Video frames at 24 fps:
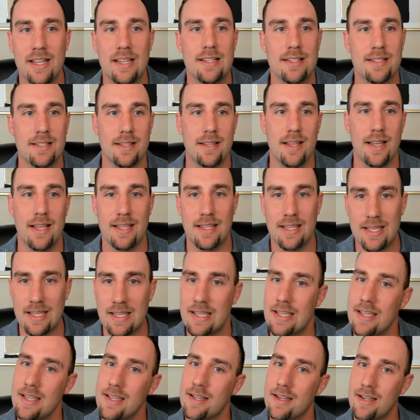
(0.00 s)
is that
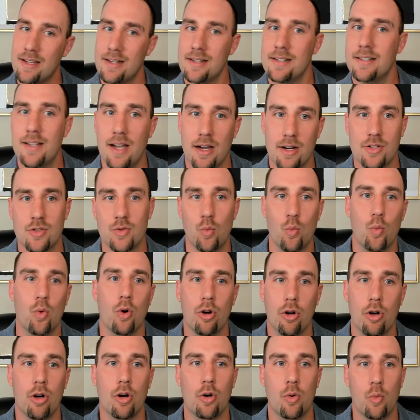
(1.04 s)
he conducts
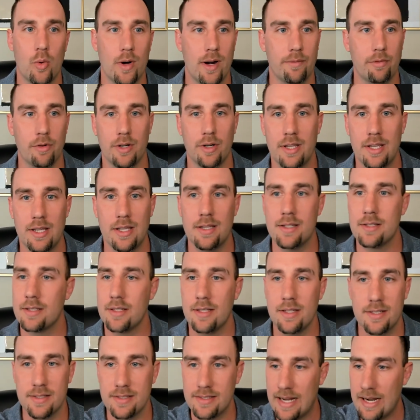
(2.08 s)
work whenever he's
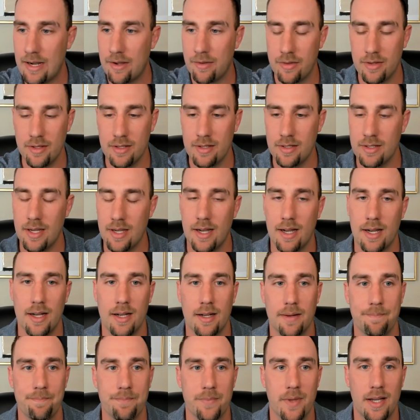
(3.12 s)
he's now the uh,
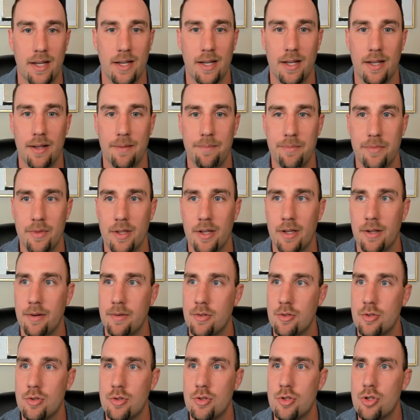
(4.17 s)
uh, the
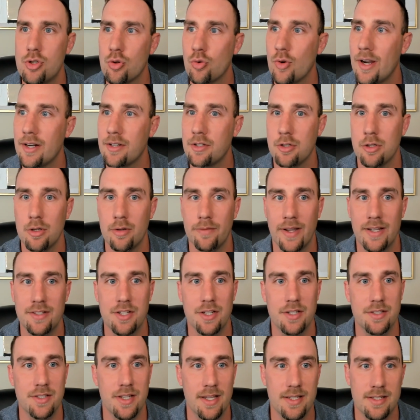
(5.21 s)
director of
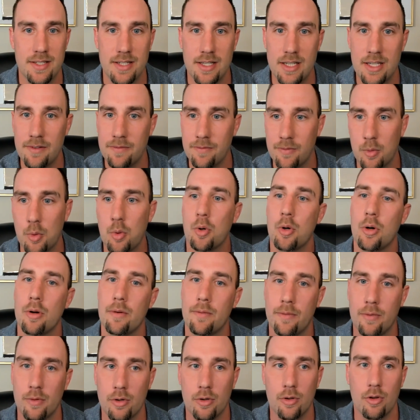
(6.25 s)
HSSE for
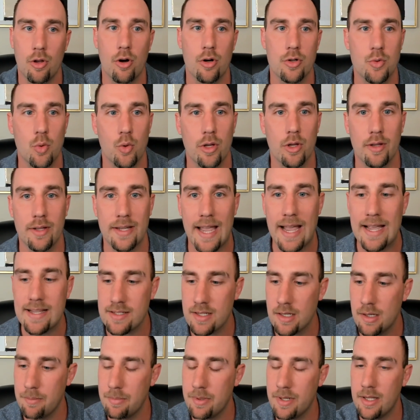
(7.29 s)
for a large oil and gas
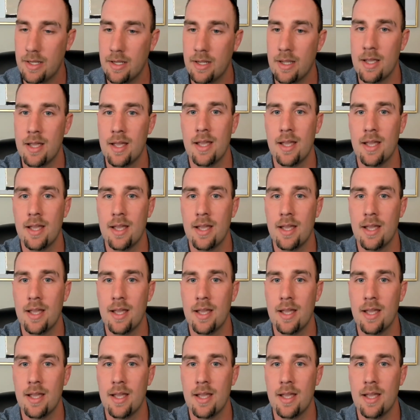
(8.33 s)
company.